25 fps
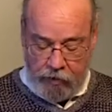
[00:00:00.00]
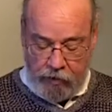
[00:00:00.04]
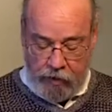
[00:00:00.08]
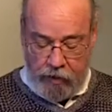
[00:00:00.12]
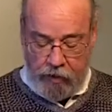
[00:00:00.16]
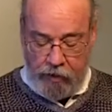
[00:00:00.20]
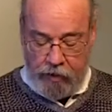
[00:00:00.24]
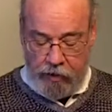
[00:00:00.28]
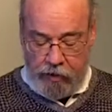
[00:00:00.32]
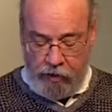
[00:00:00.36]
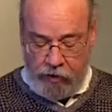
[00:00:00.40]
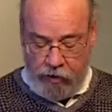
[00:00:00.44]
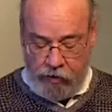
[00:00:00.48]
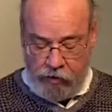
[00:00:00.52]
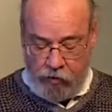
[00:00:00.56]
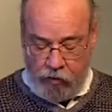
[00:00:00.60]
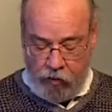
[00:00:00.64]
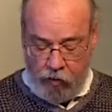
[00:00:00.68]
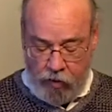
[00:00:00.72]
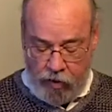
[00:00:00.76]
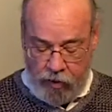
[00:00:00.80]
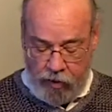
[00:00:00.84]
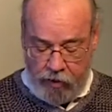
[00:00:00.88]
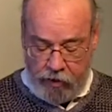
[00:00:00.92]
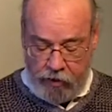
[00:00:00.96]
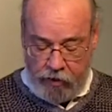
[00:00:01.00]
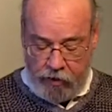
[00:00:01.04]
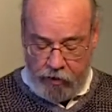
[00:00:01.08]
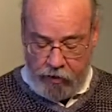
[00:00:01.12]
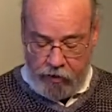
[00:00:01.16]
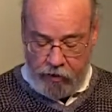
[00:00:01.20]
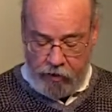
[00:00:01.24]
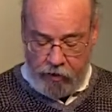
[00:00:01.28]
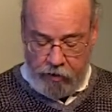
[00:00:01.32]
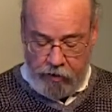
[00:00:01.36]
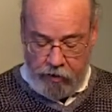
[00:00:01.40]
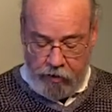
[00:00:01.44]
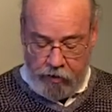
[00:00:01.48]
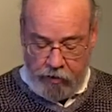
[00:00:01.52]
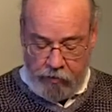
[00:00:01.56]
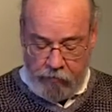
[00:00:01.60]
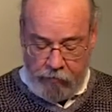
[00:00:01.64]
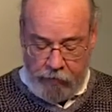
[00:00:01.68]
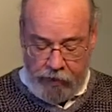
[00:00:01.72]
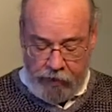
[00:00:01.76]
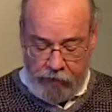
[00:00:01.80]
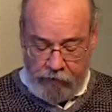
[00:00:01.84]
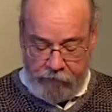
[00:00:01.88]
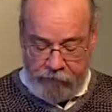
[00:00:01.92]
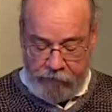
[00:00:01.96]
Now to each one,
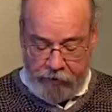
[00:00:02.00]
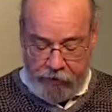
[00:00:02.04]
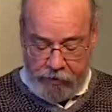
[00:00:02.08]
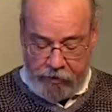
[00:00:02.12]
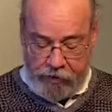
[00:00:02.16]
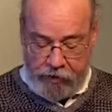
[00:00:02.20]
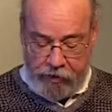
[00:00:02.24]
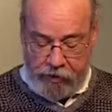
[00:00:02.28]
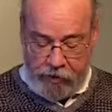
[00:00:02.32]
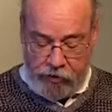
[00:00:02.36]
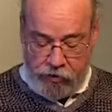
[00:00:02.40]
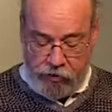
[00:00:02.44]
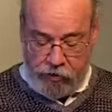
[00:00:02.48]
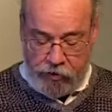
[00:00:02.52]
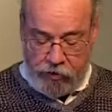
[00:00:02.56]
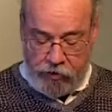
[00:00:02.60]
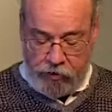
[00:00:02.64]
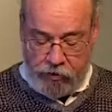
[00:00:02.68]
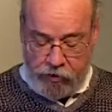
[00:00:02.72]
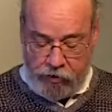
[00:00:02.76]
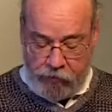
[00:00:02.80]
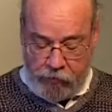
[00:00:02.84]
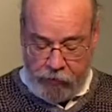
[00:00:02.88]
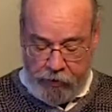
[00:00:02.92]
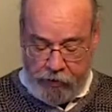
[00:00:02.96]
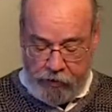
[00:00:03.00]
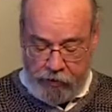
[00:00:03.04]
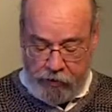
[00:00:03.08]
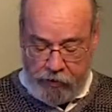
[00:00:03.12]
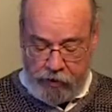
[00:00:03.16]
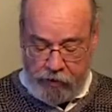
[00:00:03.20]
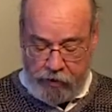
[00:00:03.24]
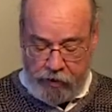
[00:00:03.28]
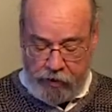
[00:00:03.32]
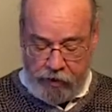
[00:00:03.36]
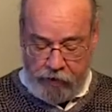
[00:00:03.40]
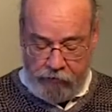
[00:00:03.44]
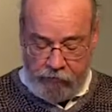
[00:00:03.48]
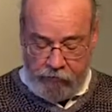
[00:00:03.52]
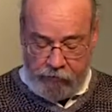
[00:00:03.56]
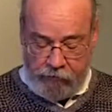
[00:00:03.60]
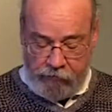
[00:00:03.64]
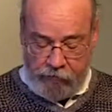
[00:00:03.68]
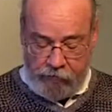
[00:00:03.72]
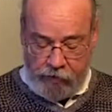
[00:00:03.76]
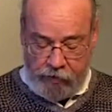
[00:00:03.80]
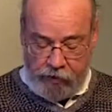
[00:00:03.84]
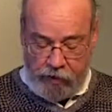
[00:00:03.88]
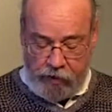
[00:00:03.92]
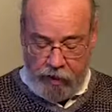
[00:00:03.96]
manifestation of the Spirit is given
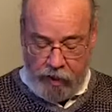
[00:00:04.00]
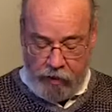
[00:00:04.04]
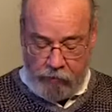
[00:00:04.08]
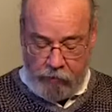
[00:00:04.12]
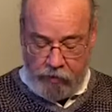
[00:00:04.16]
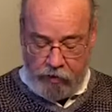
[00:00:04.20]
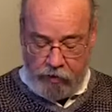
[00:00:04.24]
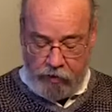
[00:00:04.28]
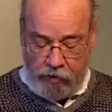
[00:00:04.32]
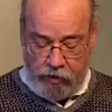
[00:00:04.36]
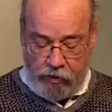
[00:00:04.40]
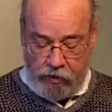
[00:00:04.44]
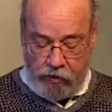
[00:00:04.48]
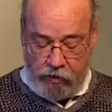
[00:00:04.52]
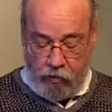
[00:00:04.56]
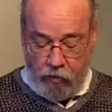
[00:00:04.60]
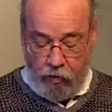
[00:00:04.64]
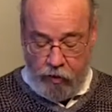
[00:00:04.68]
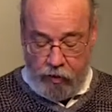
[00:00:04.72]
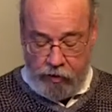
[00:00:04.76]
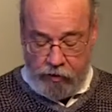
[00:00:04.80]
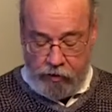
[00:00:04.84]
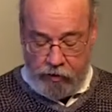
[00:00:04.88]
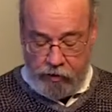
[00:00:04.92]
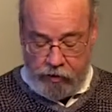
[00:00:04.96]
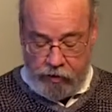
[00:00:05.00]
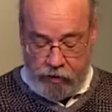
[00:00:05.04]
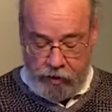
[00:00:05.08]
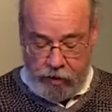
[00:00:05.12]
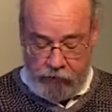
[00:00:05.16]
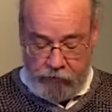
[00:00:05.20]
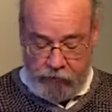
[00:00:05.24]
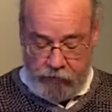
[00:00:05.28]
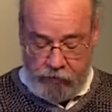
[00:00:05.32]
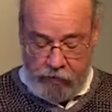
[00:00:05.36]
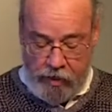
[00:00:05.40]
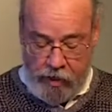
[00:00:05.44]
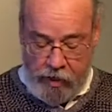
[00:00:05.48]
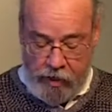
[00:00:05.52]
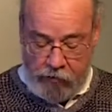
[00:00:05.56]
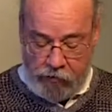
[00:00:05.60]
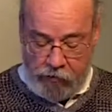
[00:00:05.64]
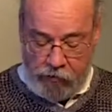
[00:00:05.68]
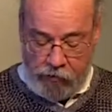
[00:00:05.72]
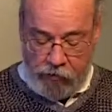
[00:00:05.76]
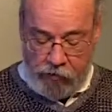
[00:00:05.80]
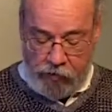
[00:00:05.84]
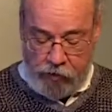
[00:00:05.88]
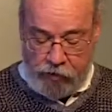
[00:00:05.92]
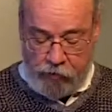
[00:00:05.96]
for the common good. To one, there's given
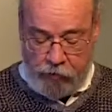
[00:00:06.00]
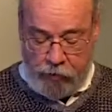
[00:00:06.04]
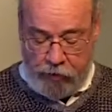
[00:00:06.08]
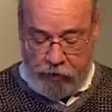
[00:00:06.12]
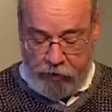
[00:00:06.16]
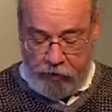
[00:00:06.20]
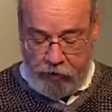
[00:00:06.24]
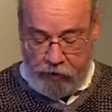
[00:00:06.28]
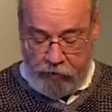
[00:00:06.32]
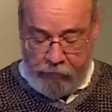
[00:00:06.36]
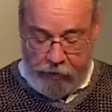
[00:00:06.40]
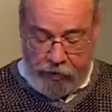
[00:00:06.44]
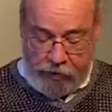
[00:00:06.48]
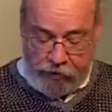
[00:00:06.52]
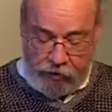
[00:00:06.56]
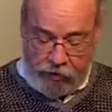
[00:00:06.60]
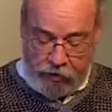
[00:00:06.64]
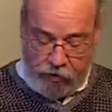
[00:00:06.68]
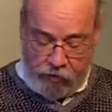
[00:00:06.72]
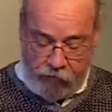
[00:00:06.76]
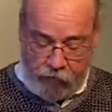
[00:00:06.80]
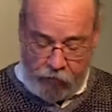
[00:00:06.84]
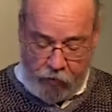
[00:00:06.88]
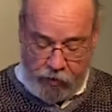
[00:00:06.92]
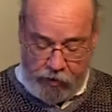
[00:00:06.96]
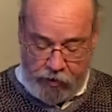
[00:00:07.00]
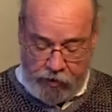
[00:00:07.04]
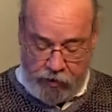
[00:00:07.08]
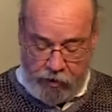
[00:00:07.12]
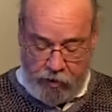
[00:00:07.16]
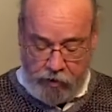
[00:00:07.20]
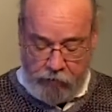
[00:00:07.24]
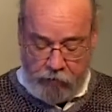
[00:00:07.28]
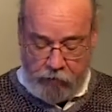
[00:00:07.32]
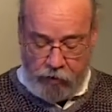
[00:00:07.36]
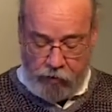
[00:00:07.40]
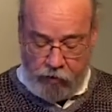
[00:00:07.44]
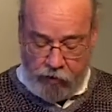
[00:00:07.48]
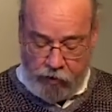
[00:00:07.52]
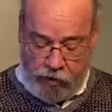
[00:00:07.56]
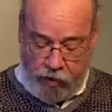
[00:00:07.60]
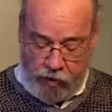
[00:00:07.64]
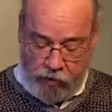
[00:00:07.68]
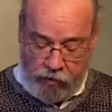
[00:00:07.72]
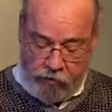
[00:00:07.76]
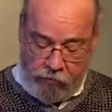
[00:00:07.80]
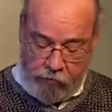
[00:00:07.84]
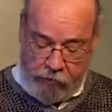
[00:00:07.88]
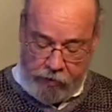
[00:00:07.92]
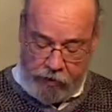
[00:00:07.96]
through the Spirit a message of wisdom, to
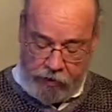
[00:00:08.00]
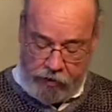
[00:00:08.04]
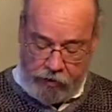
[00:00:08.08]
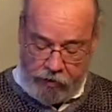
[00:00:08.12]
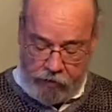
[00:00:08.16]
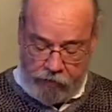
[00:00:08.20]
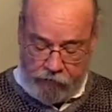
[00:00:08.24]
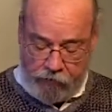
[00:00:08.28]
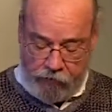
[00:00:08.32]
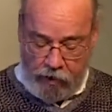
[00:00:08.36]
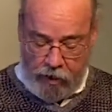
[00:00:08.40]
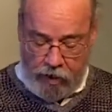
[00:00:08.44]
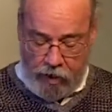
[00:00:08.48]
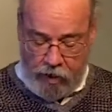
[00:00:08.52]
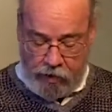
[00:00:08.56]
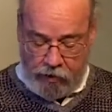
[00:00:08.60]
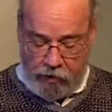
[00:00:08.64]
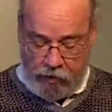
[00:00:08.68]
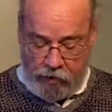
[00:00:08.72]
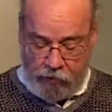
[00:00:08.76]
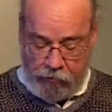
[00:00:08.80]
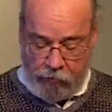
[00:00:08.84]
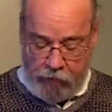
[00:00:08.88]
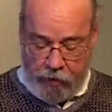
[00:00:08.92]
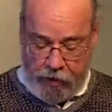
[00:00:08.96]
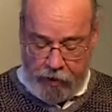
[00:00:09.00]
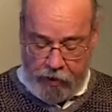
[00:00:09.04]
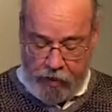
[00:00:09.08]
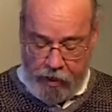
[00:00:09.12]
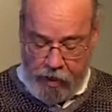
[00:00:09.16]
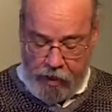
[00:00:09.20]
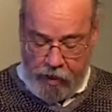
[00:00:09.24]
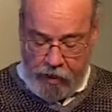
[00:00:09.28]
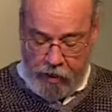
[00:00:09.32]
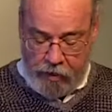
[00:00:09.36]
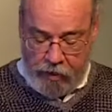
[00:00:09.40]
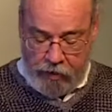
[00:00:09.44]
another a message of knowledge by